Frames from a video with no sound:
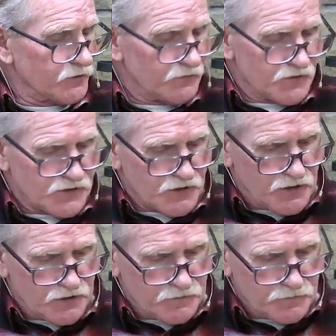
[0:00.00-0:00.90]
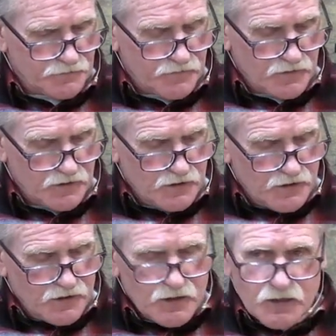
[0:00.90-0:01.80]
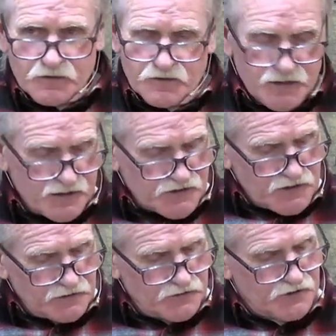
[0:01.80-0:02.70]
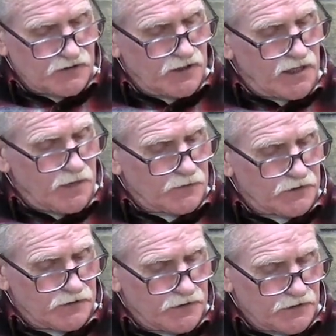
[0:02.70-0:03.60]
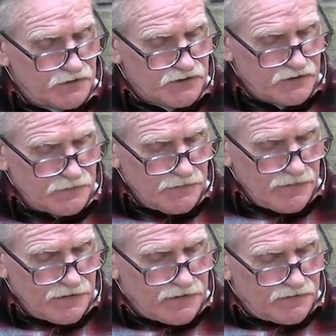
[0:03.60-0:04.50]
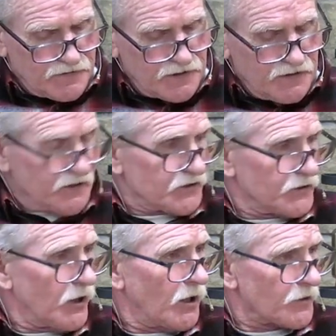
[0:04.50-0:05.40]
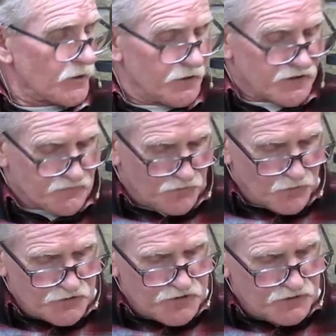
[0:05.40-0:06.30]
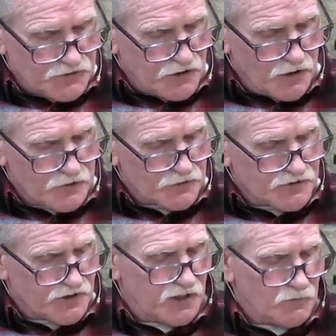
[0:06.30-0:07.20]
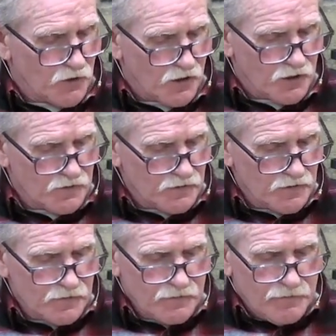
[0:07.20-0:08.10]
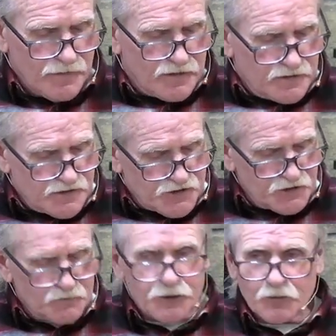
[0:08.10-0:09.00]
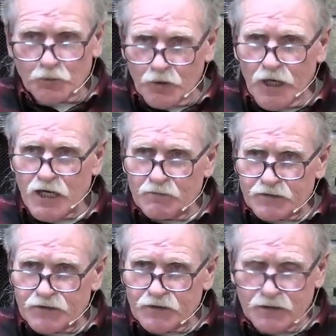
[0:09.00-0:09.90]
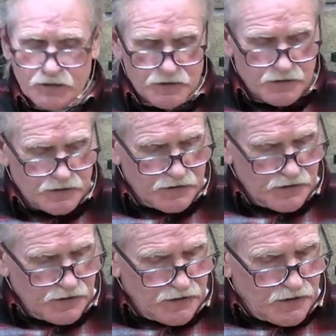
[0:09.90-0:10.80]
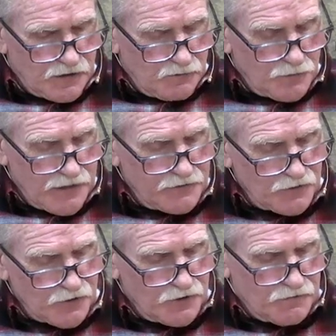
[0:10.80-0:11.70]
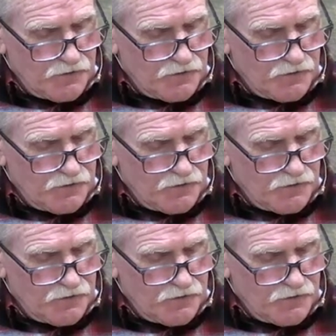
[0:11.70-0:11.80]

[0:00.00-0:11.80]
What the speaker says: of his sin. The next thing that's going to happen is that his daughter, his virgin daughter, Tamar, is going to be raped by her